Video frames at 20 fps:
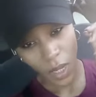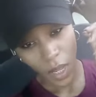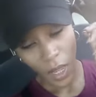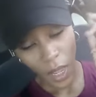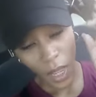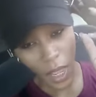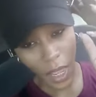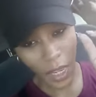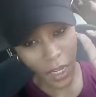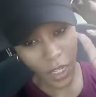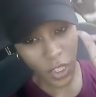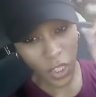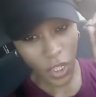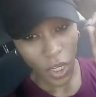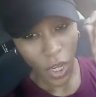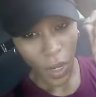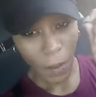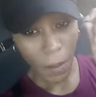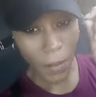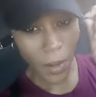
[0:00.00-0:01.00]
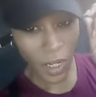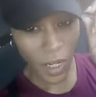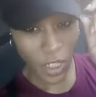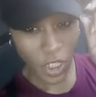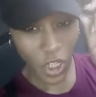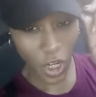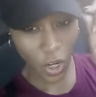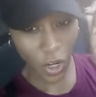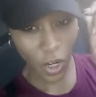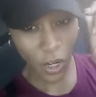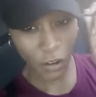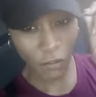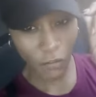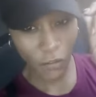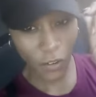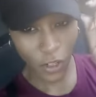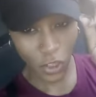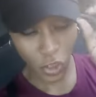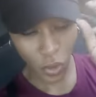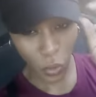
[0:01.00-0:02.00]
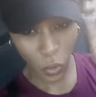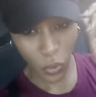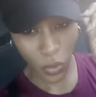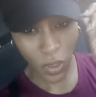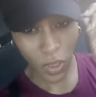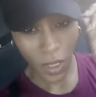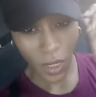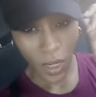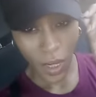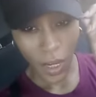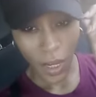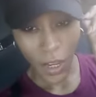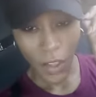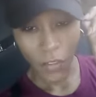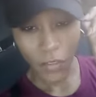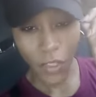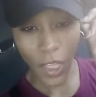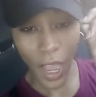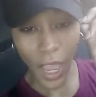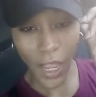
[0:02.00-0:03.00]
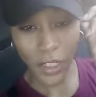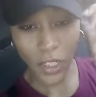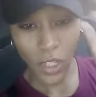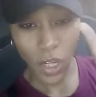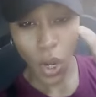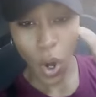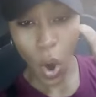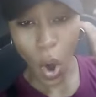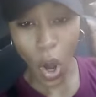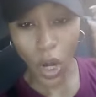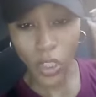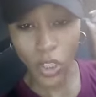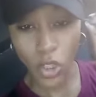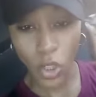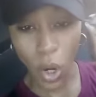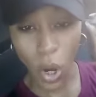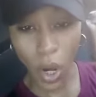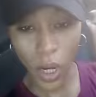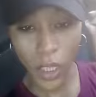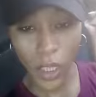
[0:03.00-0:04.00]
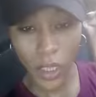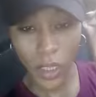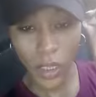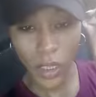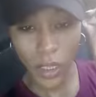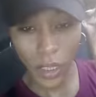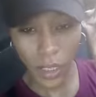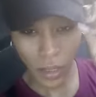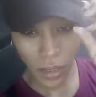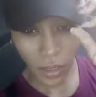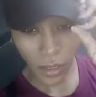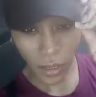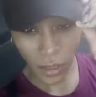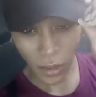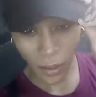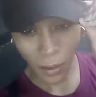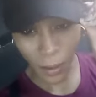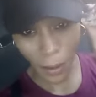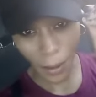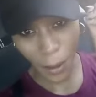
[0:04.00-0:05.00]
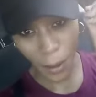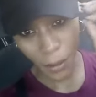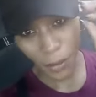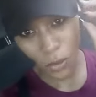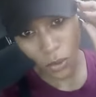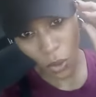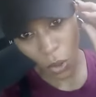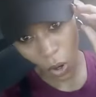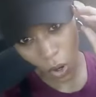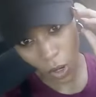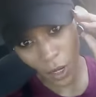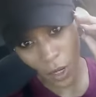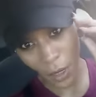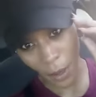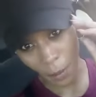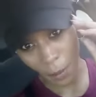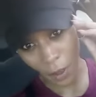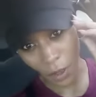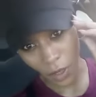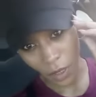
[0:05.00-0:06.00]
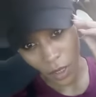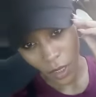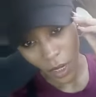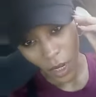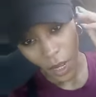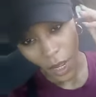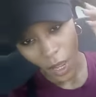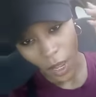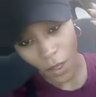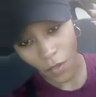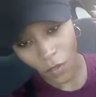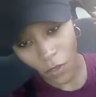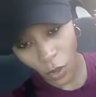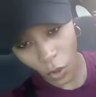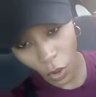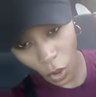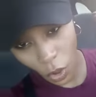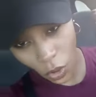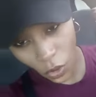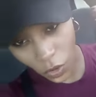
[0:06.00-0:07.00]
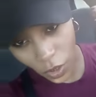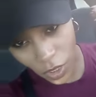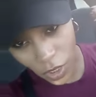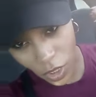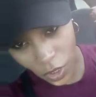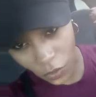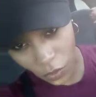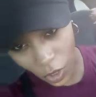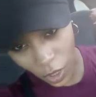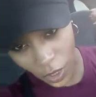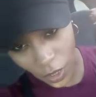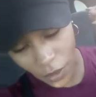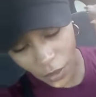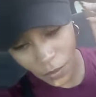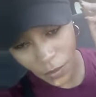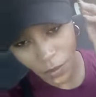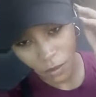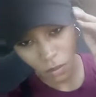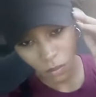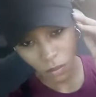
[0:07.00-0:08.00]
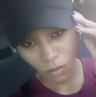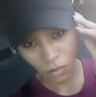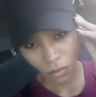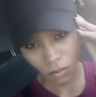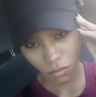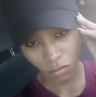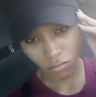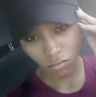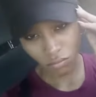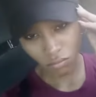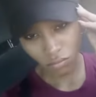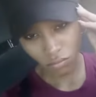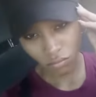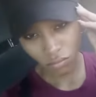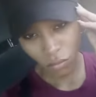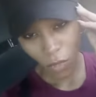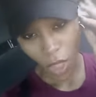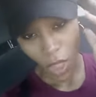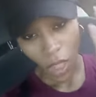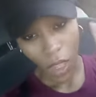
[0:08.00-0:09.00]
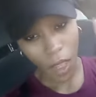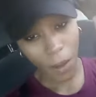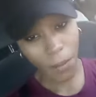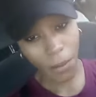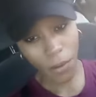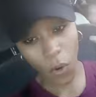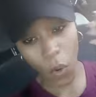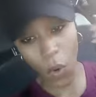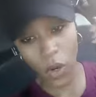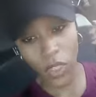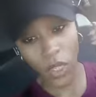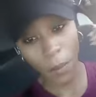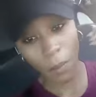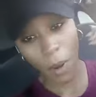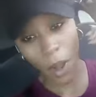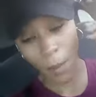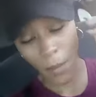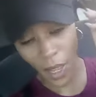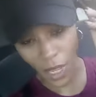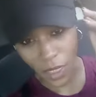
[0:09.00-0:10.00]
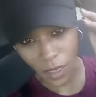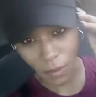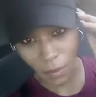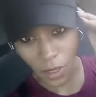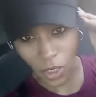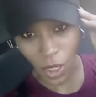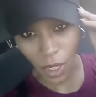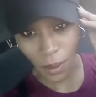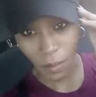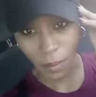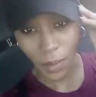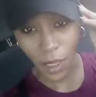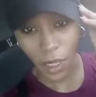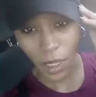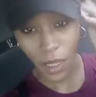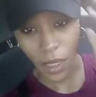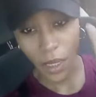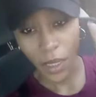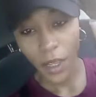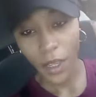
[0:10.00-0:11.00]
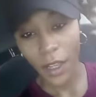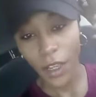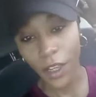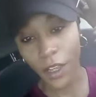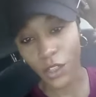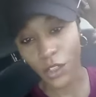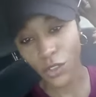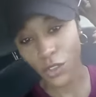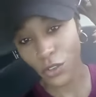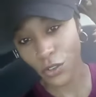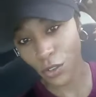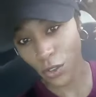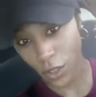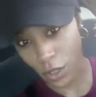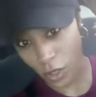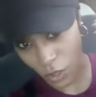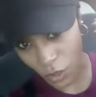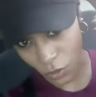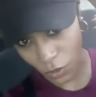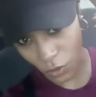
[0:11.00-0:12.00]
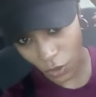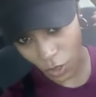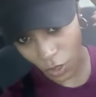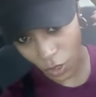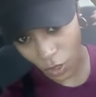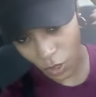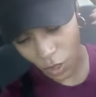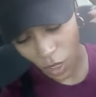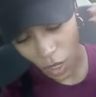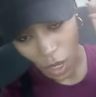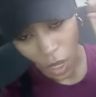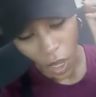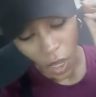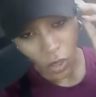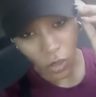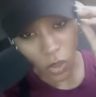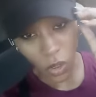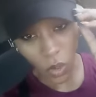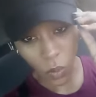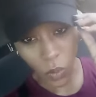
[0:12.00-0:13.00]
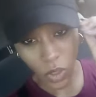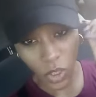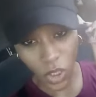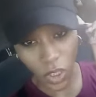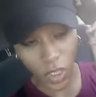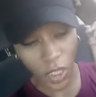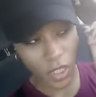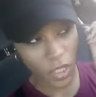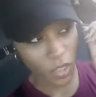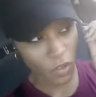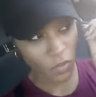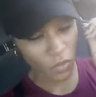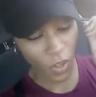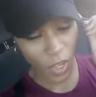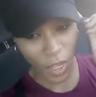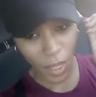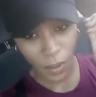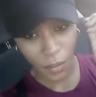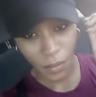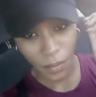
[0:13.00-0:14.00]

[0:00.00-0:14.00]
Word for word: ex military officials that are targeted, that they're talking about it, and they're all crazy, right? And of course, a bum ass bitch like me is crazy, right? You know, when shit hits the fan,